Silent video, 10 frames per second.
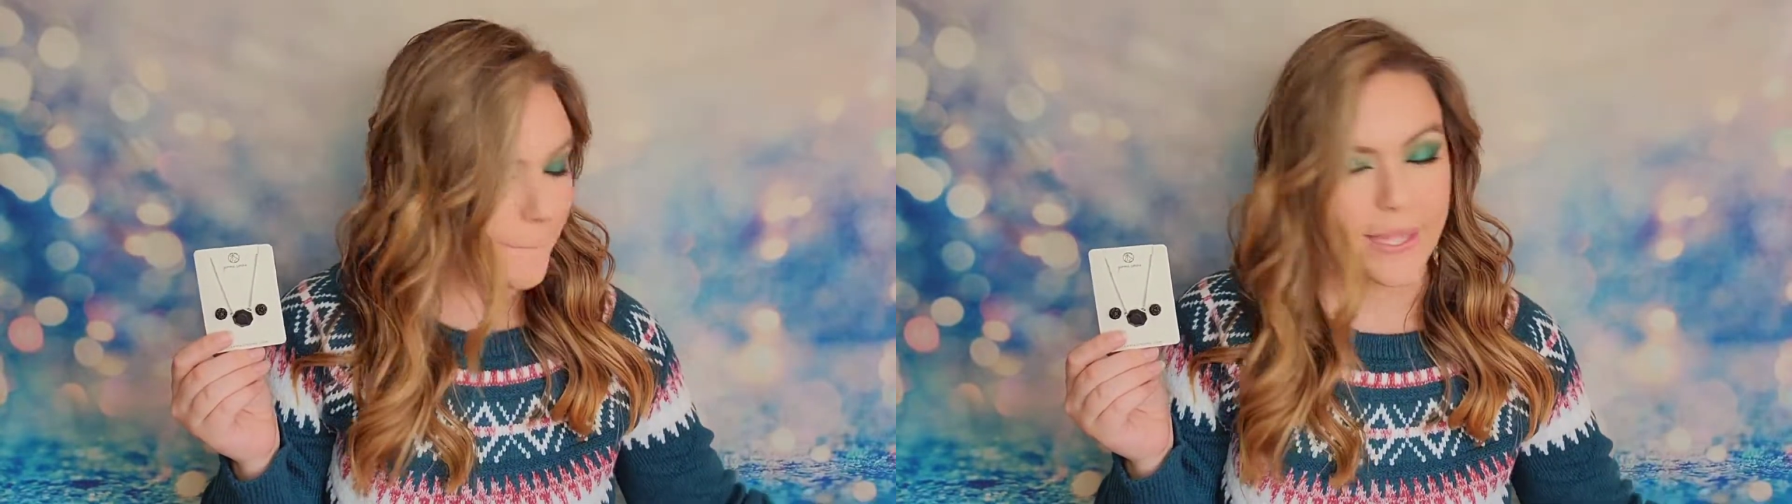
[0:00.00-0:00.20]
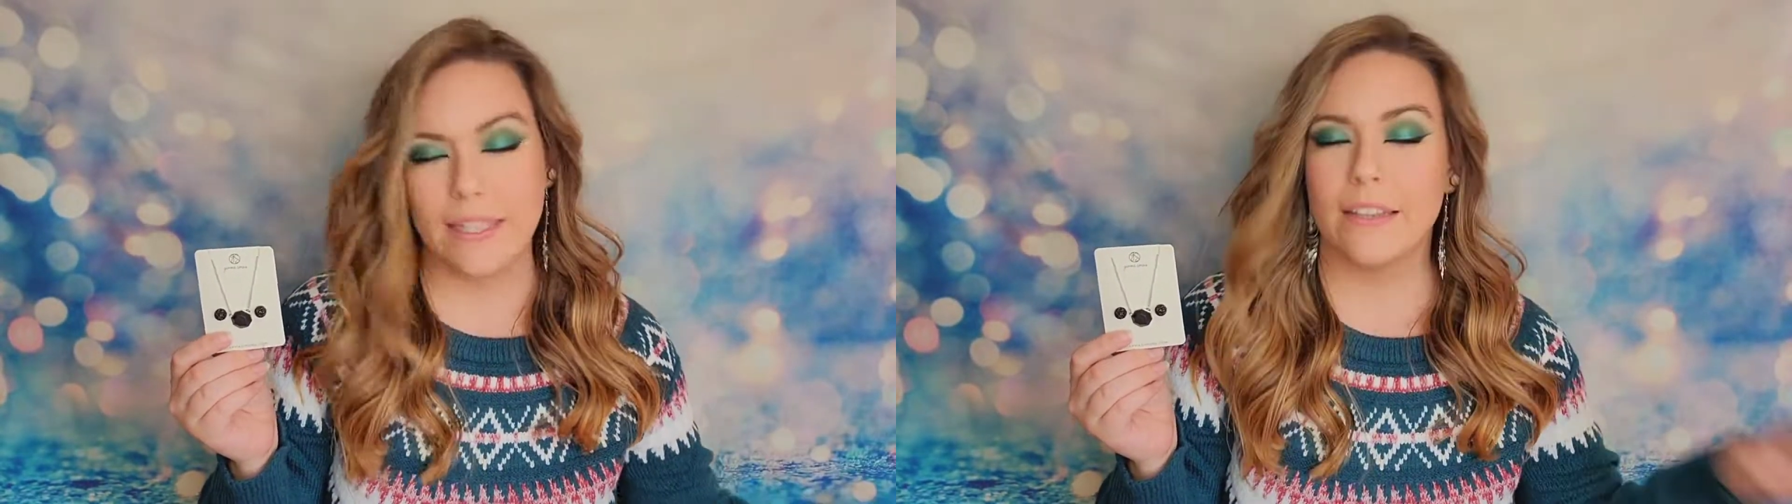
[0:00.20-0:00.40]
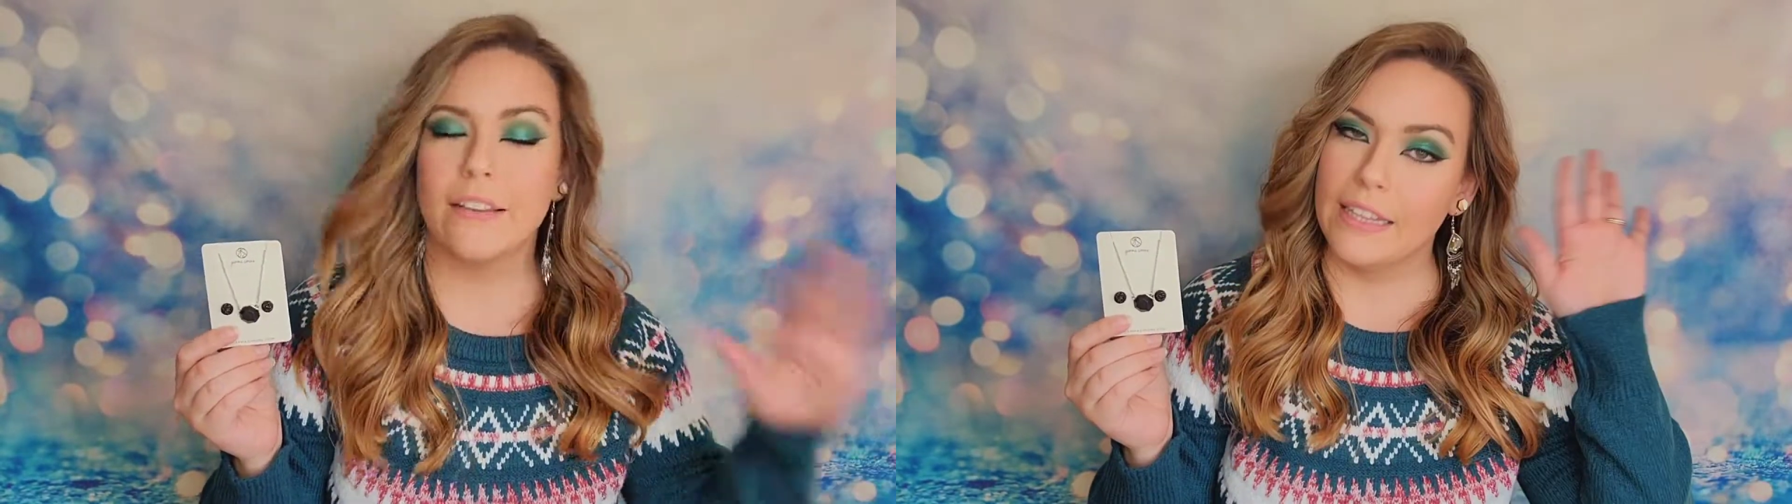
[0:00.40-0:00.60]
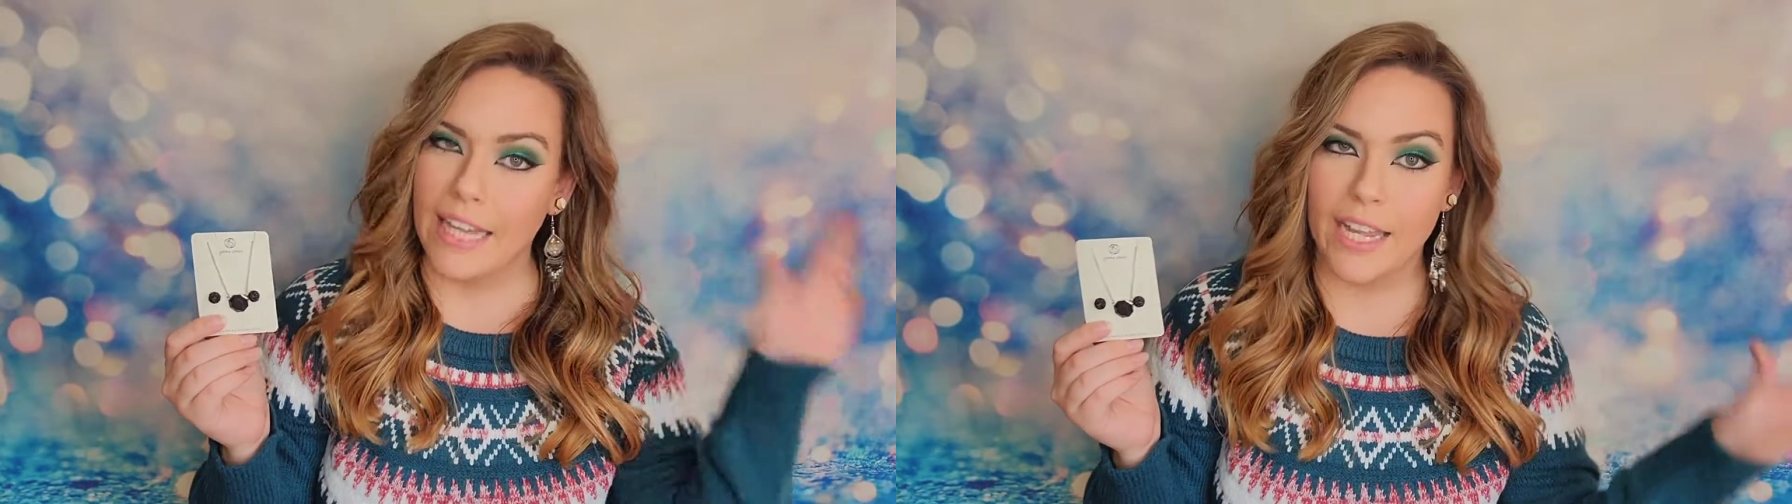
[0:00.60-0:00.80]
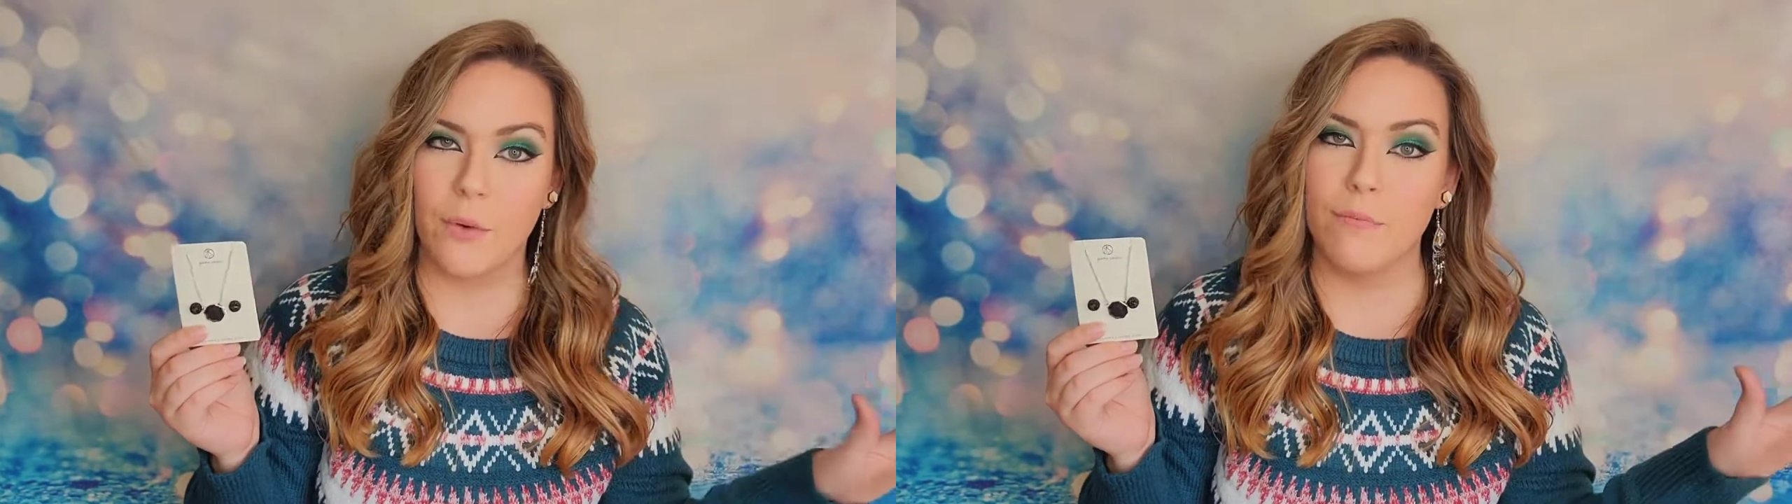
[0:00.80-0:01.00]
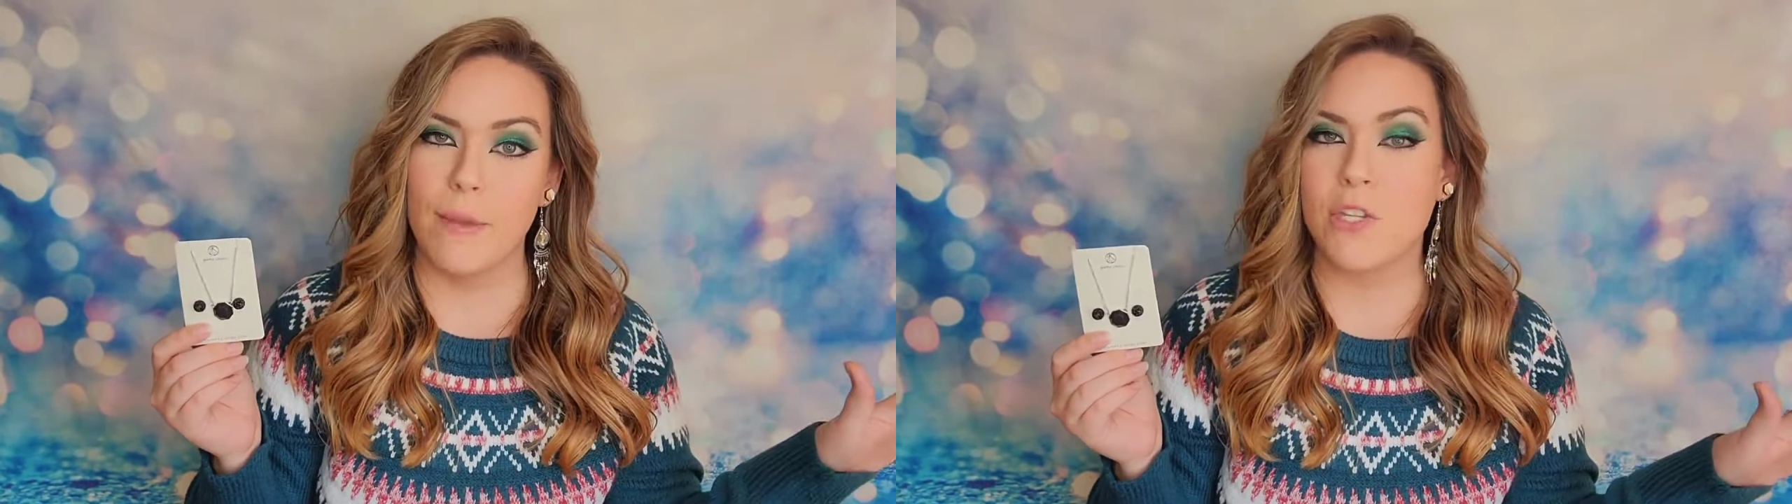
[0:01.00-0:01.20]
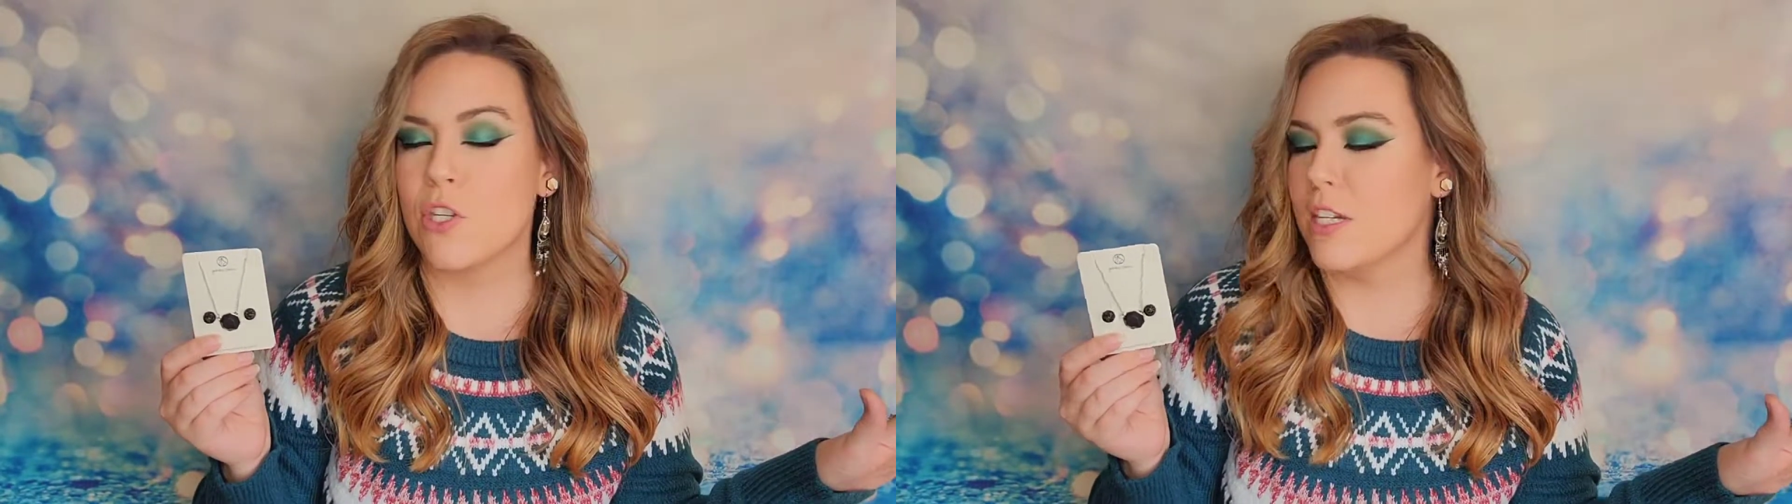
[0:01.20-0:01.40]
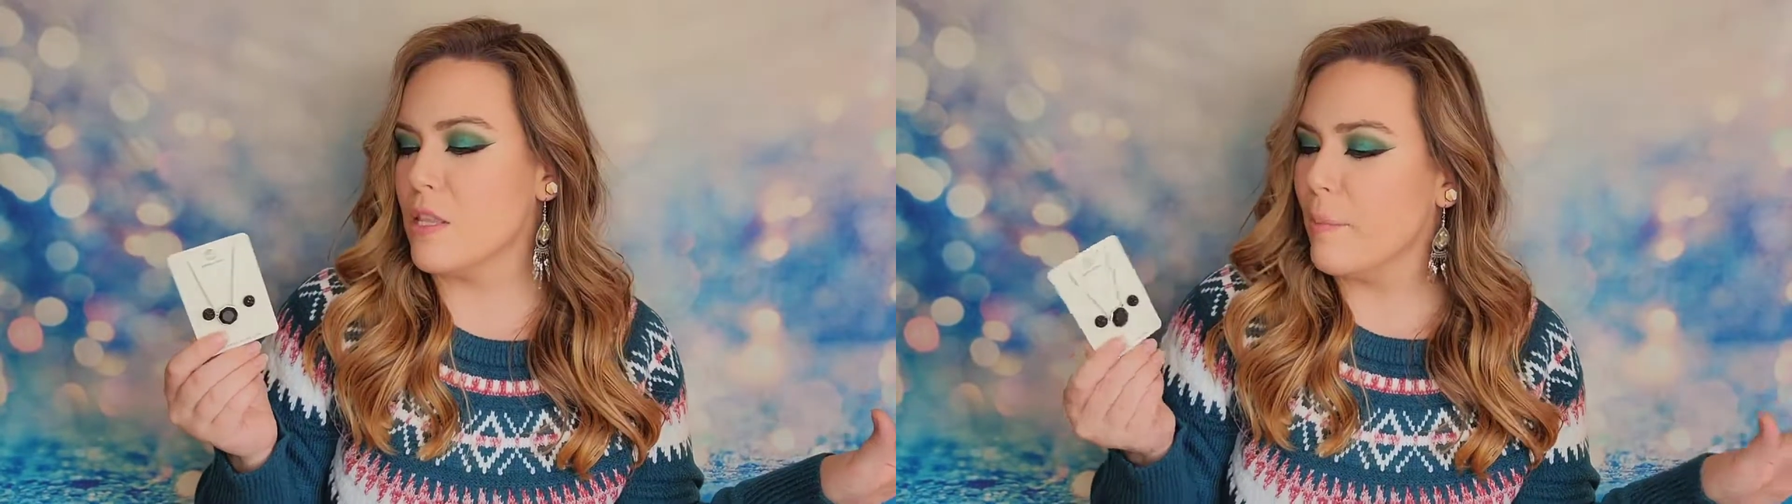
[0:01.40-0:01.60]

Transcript: but like we've mentioned in the